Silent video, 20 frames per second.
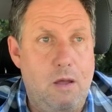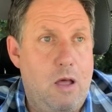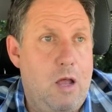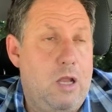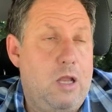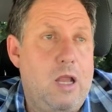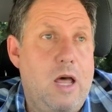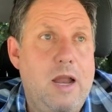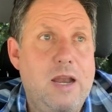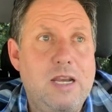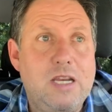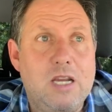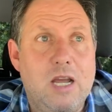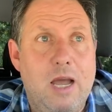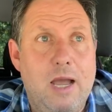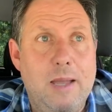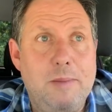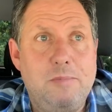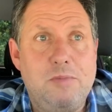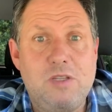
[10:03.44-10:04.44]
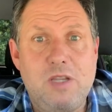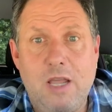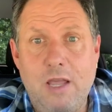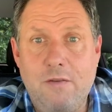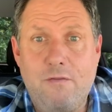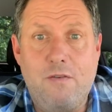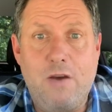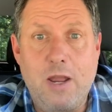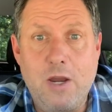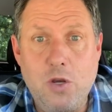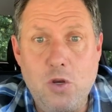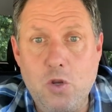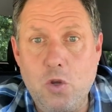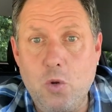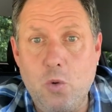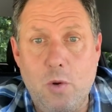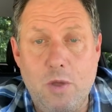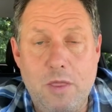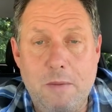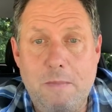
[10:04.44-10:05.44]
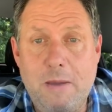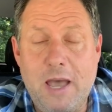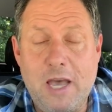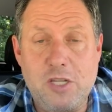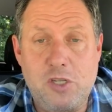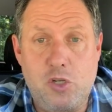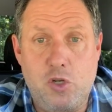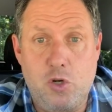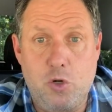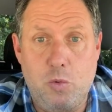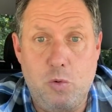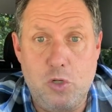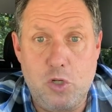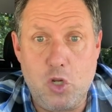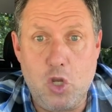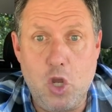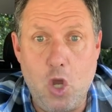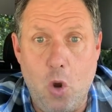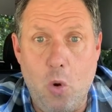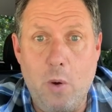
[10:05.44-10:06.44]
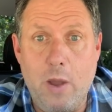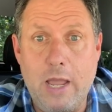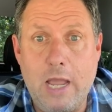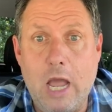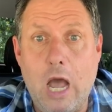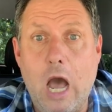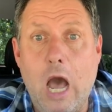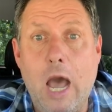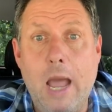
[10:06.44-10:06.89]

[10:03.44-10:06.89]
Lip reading: A lot of times, if I knew where the passenger was going,